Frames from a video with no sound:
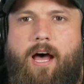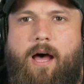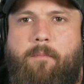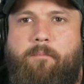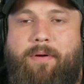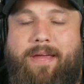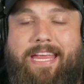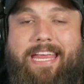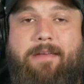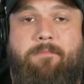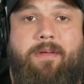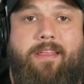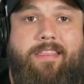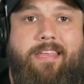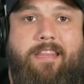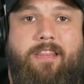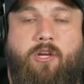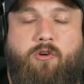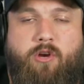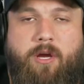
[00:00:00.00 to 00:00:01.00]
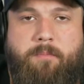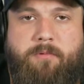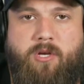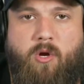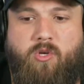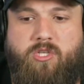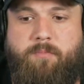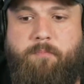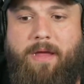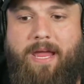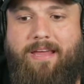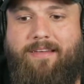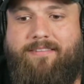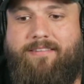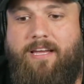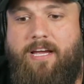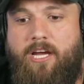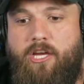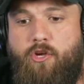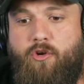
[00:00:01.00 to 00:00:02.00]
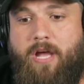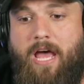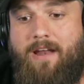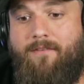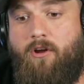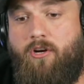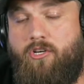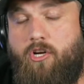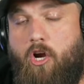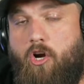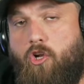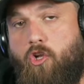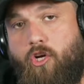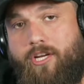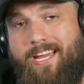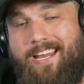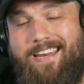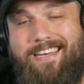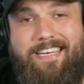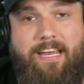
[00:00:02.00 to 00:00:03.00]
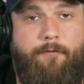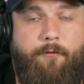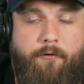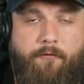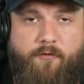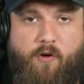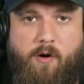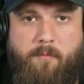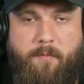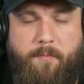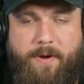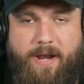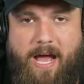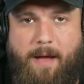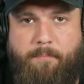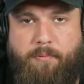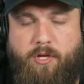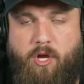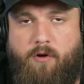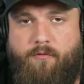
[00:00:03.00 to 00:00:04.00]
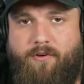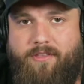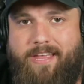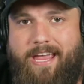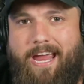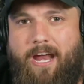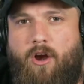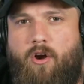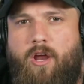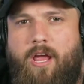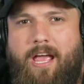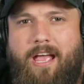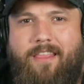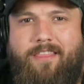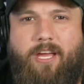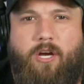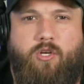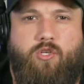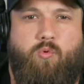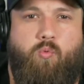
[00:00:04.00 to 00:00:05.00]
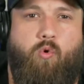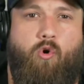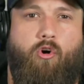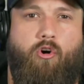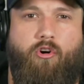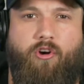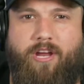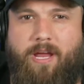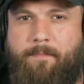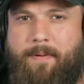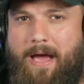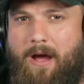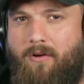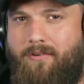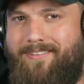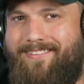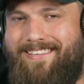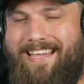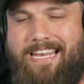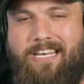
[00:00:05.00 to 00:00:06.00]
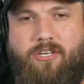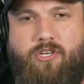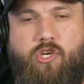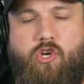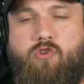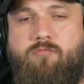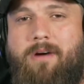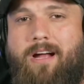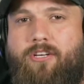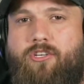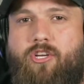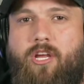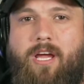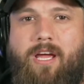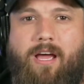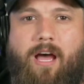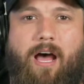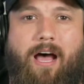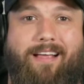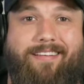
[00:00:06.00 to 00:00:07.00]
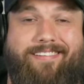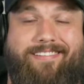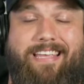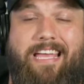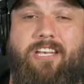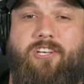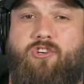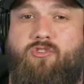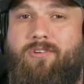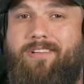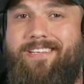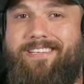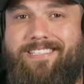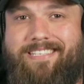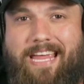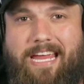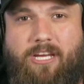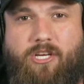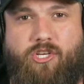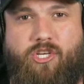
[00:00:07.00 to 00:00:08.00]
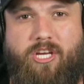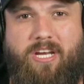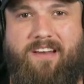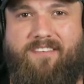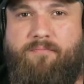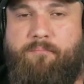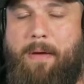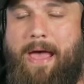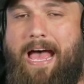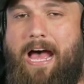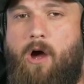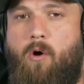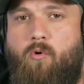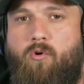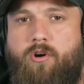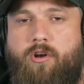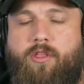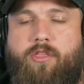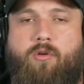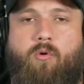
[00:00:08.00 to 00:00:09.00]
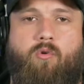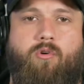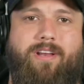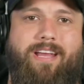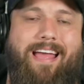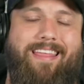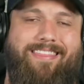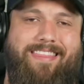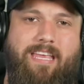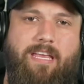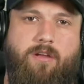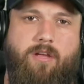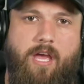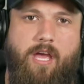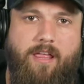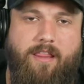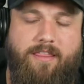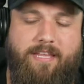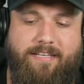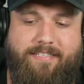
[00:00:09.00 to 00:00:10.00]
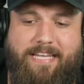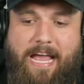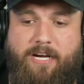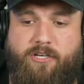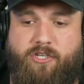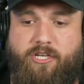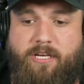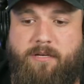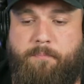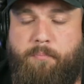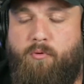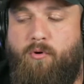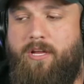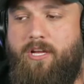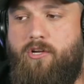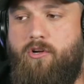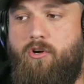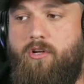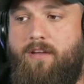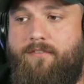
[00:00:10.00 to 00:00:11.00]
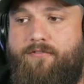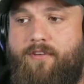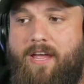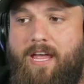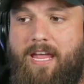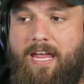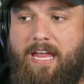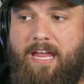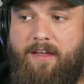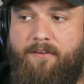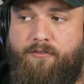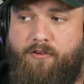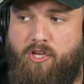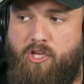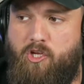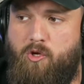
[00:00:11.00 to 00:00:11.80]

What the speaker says: behemoth in the crypto space. You kind of are looking at a different form of monopoly over there. There's worry about too much centralization of power and authority. I think this actually is pretty good. If